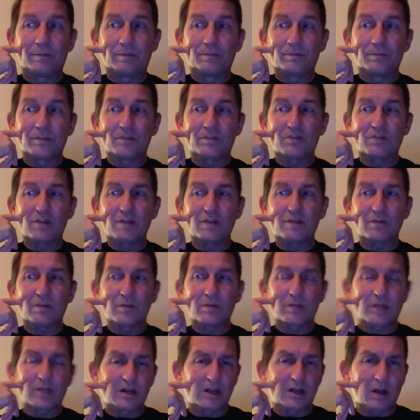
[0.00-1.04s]
The driver
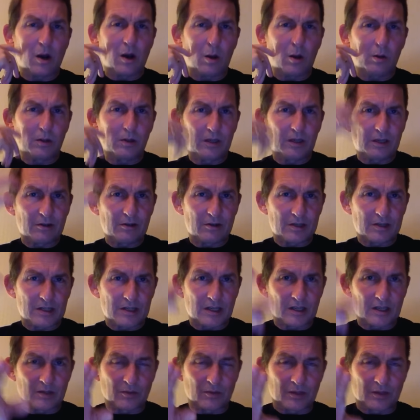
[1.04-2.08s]
was getting wholly
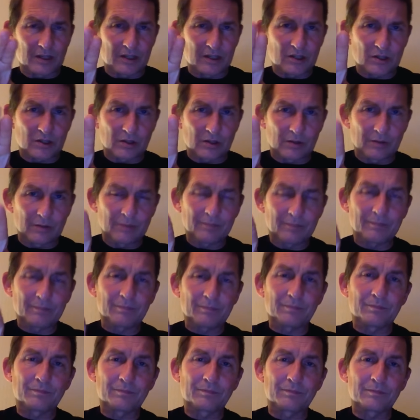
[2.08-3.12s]
irritated with these two,
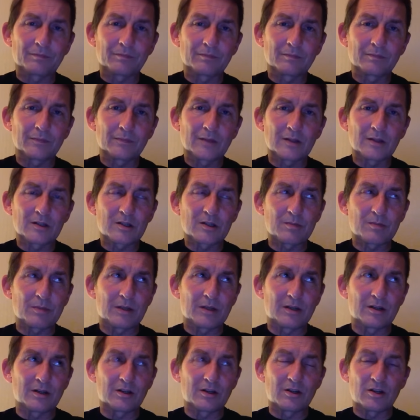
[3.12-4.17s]

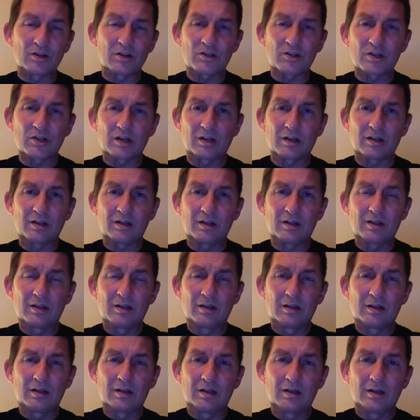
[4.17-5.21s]
Sabina and Ursula.
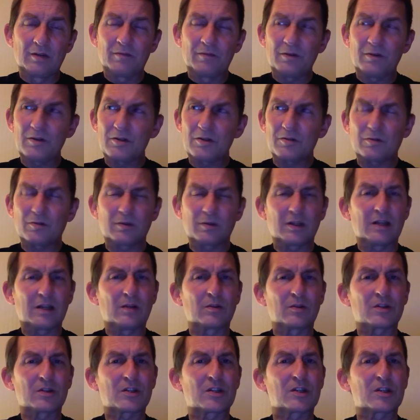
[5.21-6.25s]
First of all, they
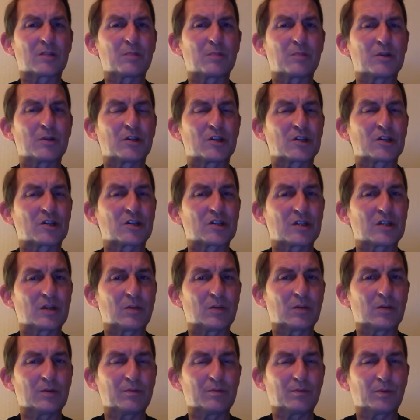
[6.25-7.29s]
looked suspicious because they
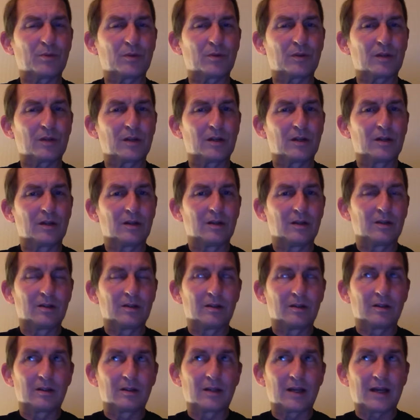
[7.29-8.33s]
wouldn't put
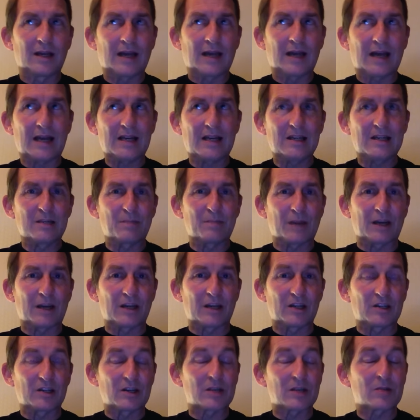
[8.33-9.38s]
their hand
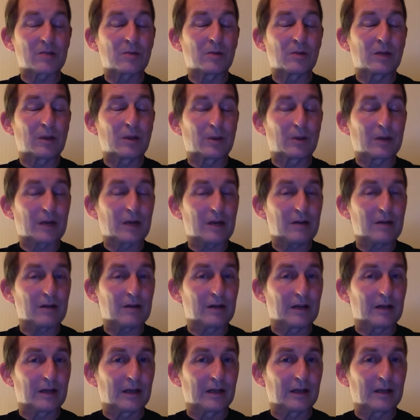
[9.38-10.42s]
baggage, that's all they were
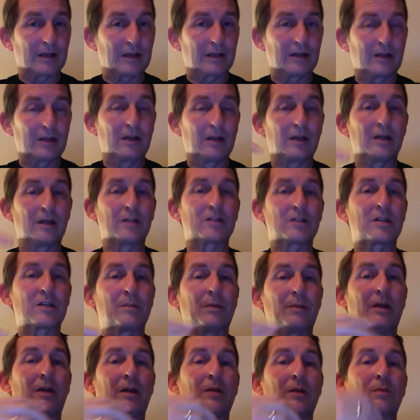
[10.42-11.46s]
carrying, and
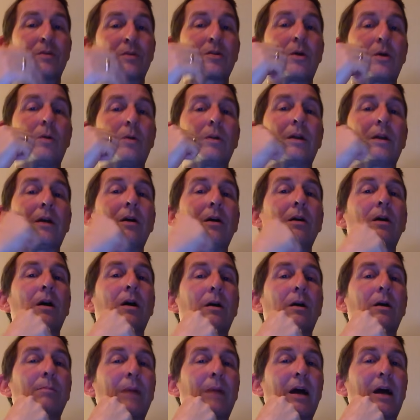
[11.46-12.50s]
Sabina was holding
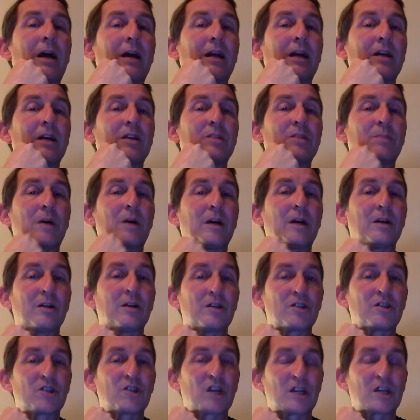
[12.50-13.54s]
her baggage by her
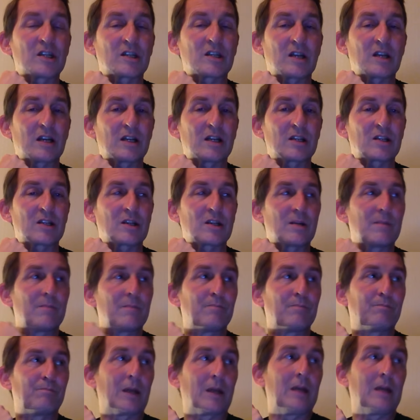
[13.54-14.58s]
chest like some
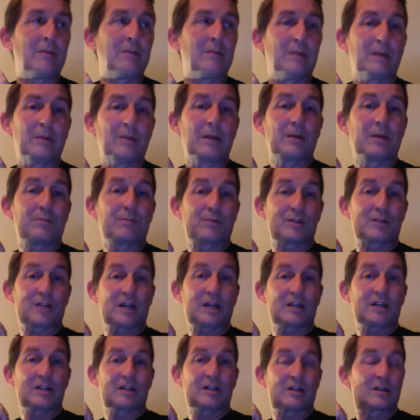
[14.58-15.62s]
baby being
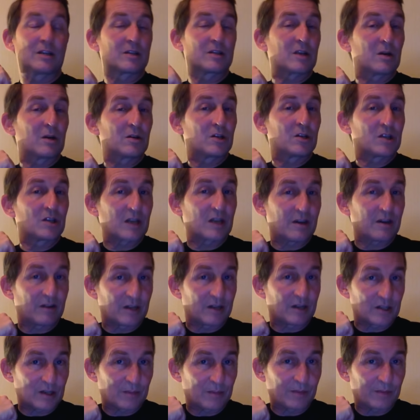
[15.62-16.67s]
protected, as though she's
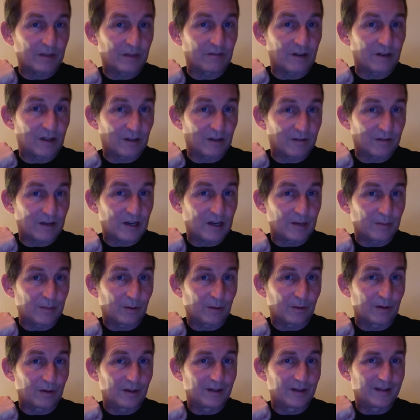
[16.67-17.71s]
carrying something rather
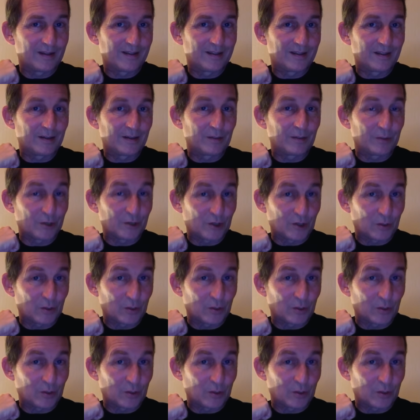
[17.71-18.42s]
valuable, which she